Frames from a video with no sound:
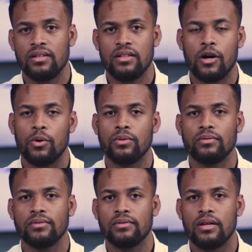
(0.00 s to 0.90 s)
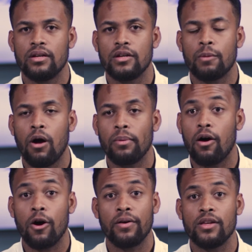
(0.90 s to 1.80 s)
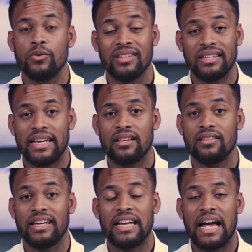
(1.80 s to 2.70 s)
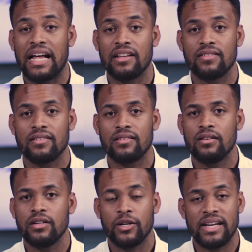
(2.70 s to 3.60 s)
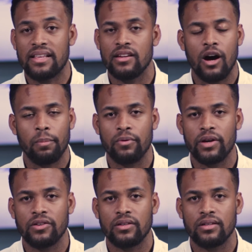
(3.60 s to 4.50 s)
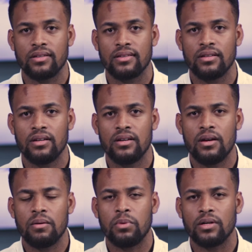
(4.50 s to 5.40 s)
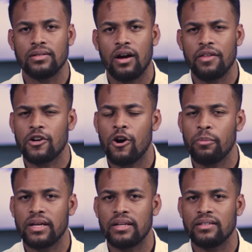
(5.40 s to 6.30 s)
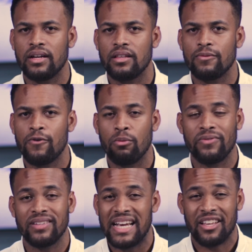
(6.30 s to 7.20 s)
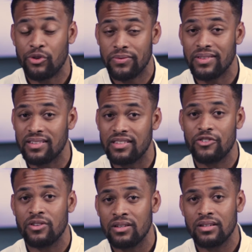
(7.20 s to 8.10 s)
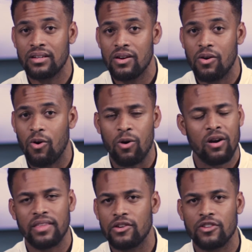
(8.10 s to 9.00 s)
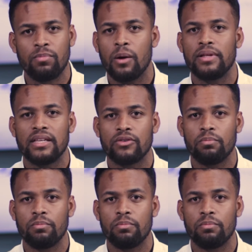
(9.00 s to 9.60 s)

Now, you're probably already using data to enhance your day-to-day -day operations but are they coming in the form of a data-driven decision or are they just populating